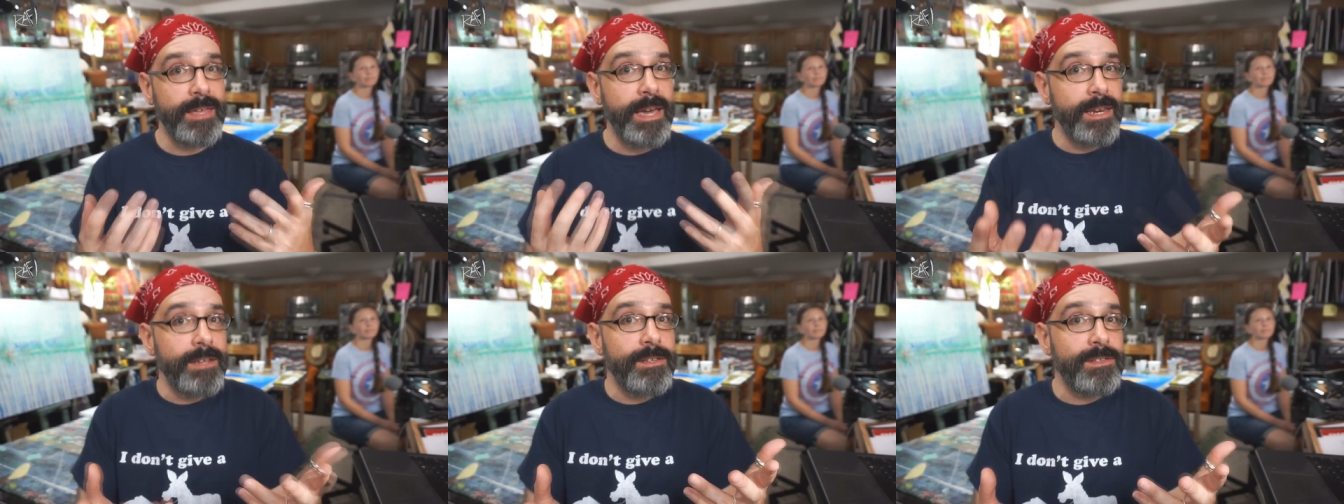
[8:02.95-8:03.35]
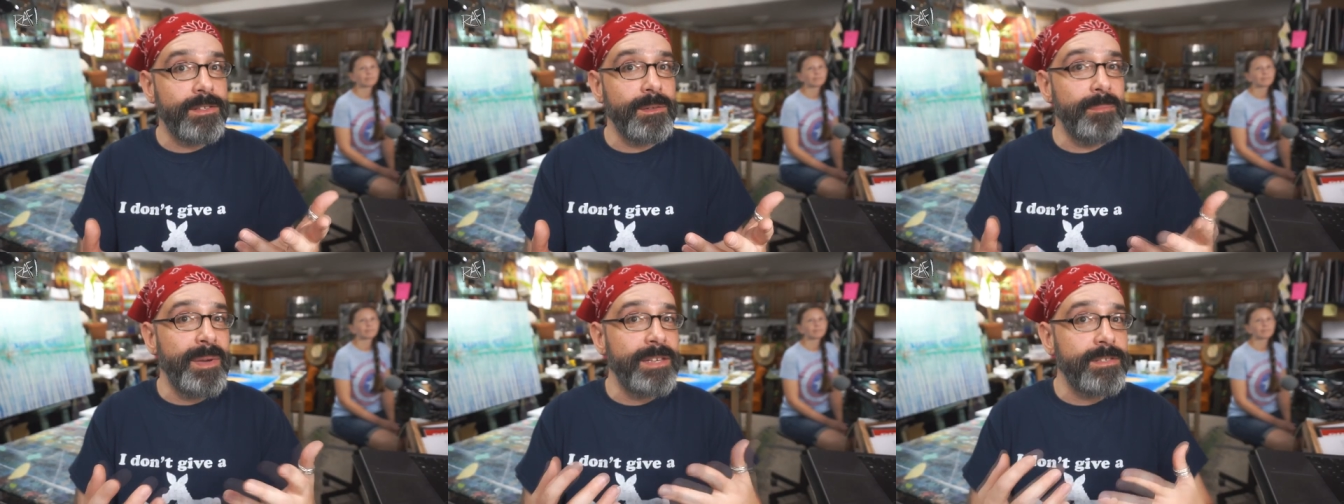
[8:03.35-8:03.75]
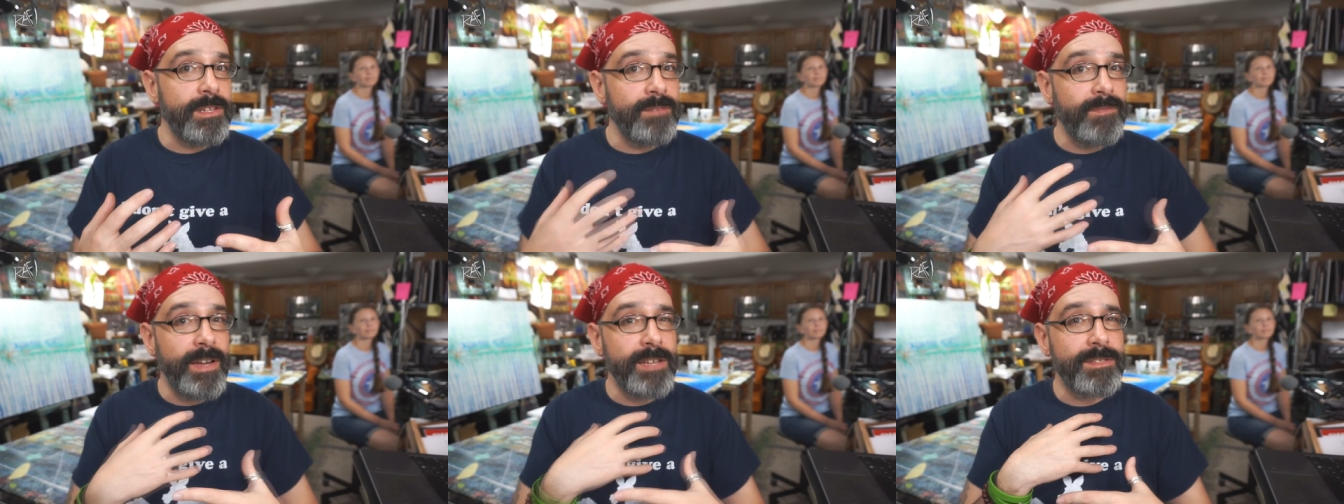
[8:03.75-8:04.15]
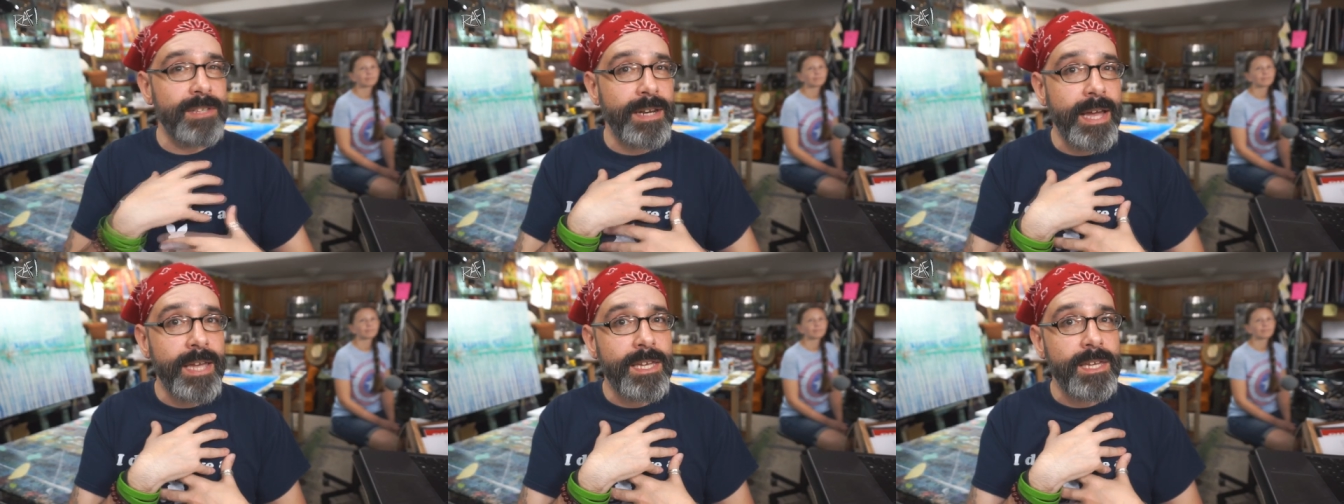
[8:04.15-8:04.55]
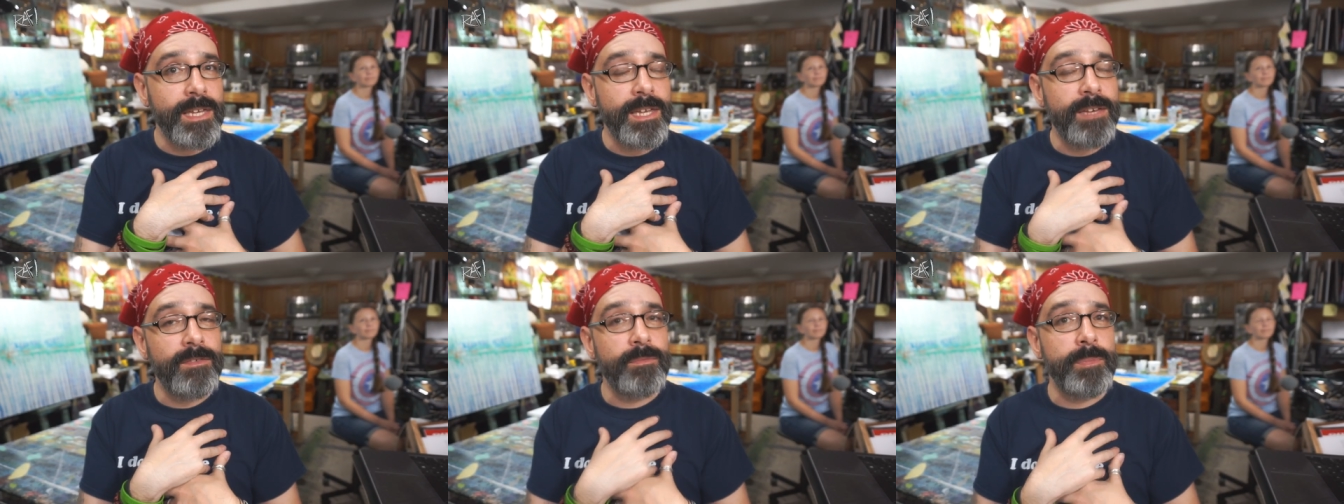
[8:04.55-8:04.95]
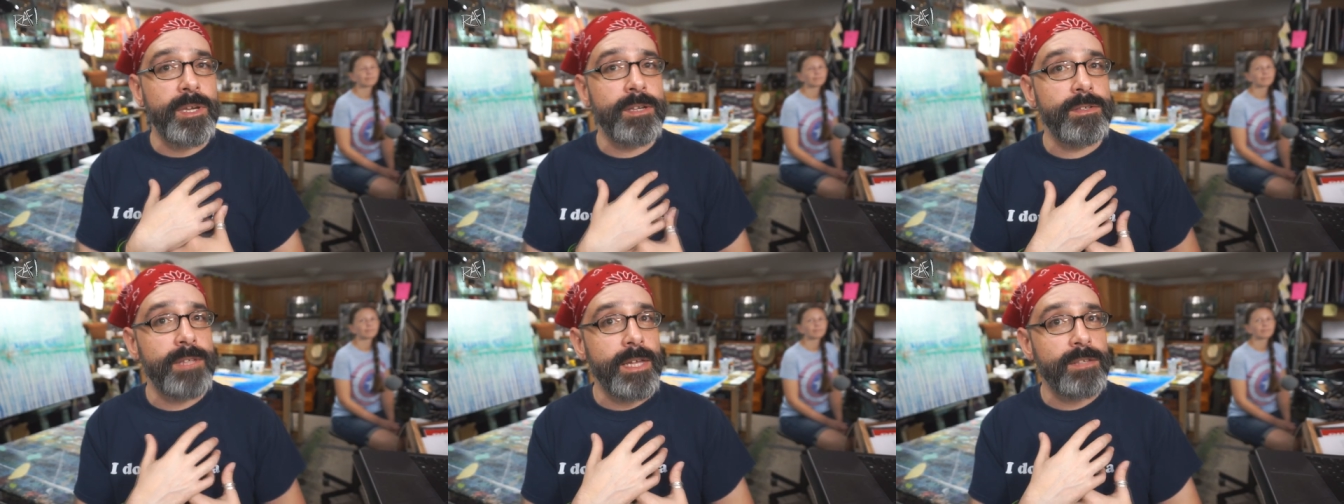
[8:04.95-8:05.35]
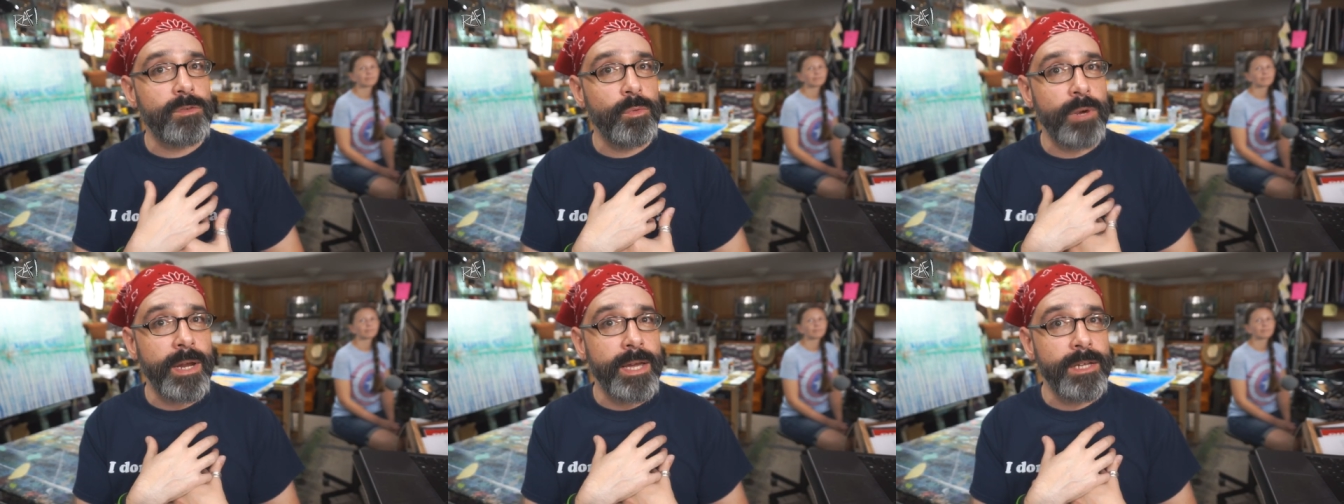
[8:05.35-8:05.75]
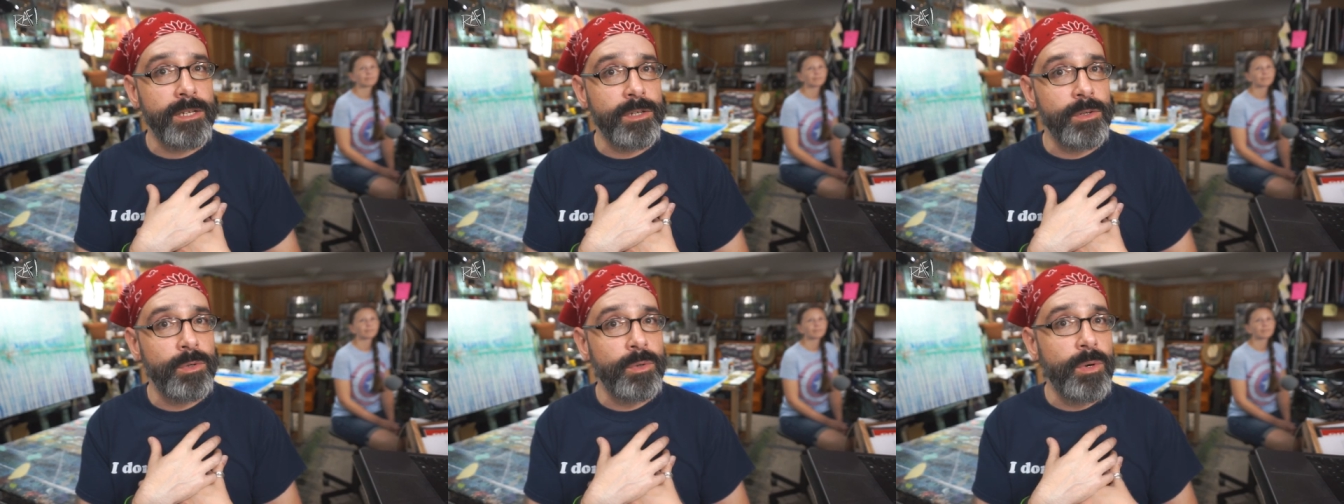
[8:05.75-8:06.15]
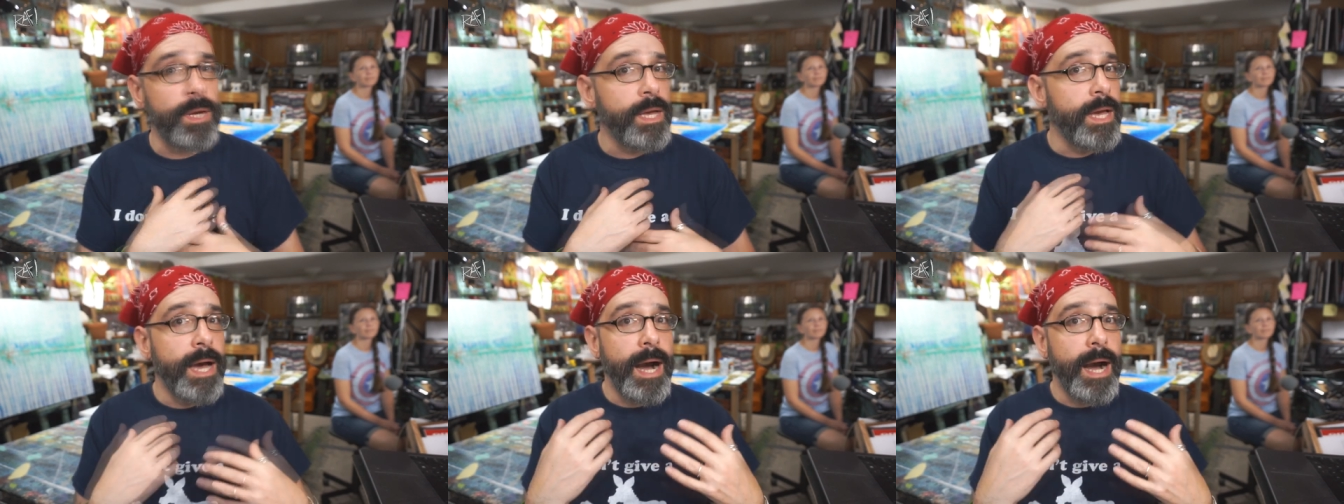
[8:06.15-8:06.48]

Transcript: That is the best advice that I could give because that's what I do.